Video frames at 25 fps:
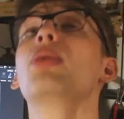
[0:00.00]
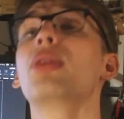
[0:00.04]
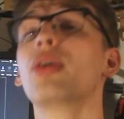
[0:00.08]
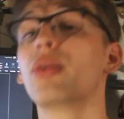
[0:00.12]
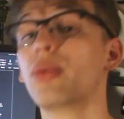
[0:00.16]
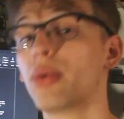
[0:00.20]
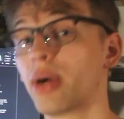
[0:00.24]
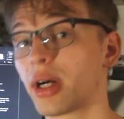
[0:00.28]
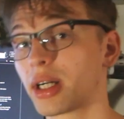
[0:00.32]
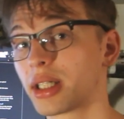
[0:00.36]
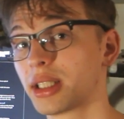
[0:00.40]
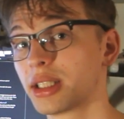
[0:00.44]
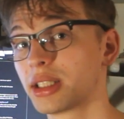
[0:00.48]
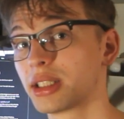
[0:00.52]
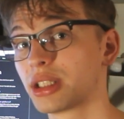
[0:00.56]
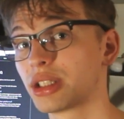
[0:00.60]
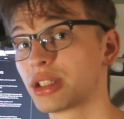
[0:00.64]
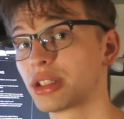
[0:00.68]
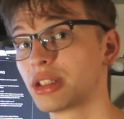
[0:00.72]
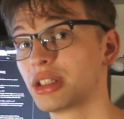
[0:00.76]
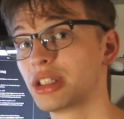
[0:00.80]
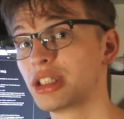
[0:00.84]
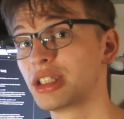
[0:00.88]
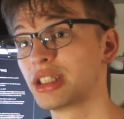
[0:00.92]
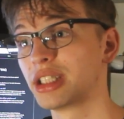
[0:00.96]
the
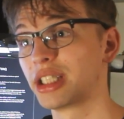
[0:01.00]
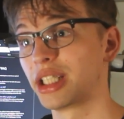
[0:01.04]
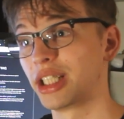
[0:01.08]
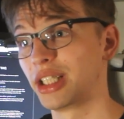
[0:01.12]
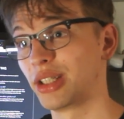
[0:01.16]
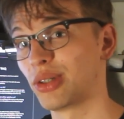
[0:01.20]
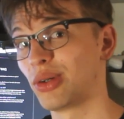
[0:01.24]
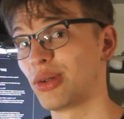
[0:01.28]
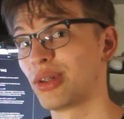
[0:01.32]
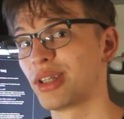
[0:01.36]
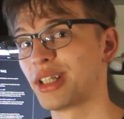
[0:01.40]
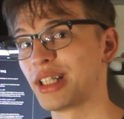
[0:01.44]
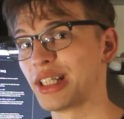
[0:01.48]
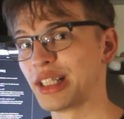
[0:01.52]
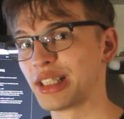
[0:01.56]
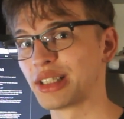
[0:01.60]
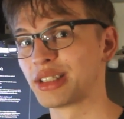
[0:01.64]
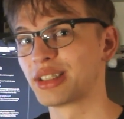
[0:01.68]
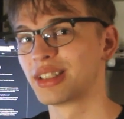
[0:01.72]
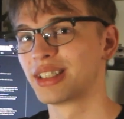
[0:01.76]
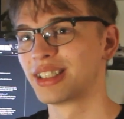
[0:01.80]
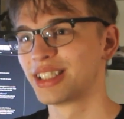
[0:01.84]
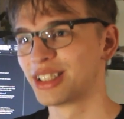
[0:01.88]
rockets in all their